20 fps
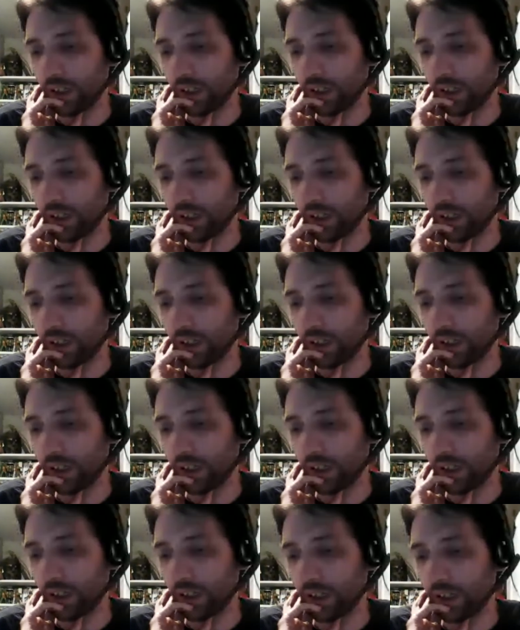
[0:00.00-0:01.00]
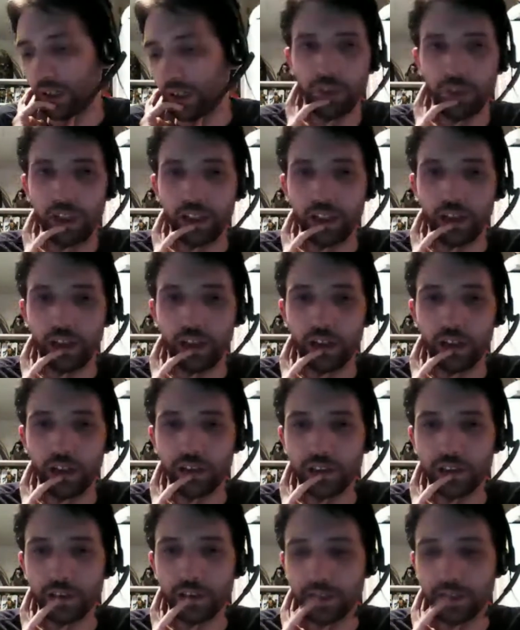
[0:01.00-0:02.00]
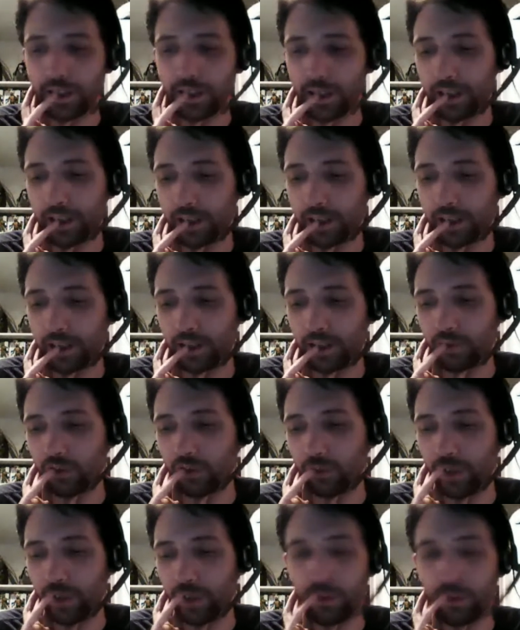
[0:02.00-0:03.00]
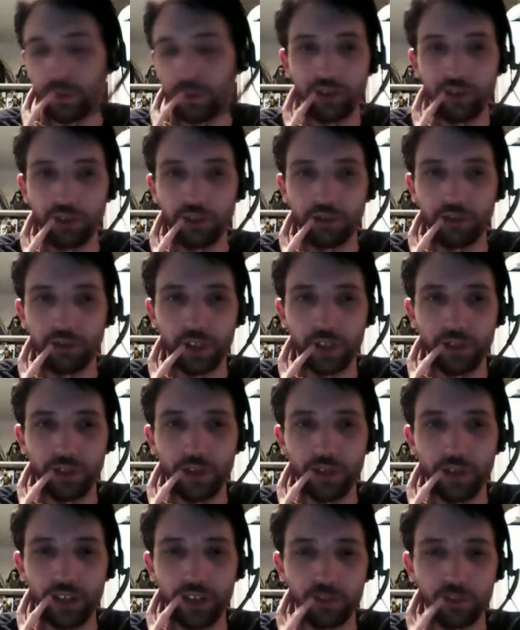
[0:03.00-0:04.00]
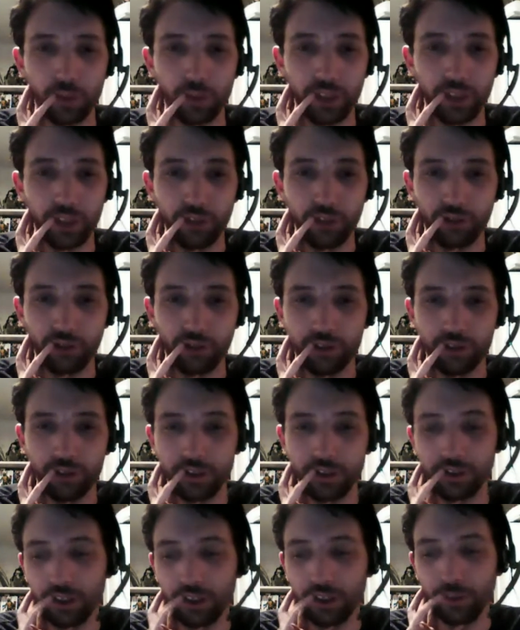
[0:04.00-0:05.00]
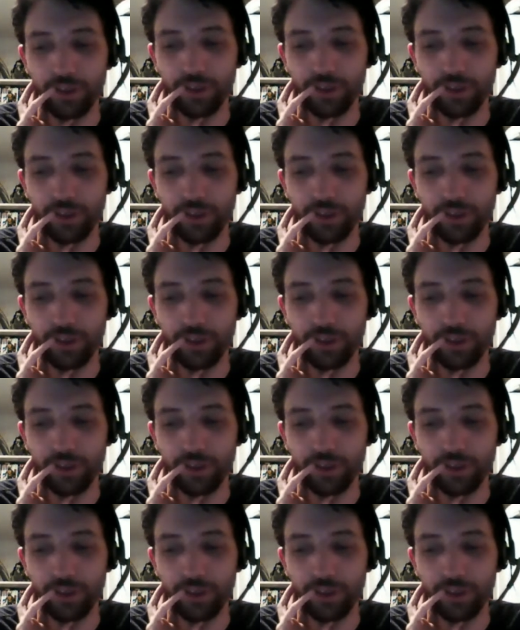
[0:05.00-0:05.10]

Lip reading: do have to interrupt here, guys, because I've just been messaged via Facebookage on the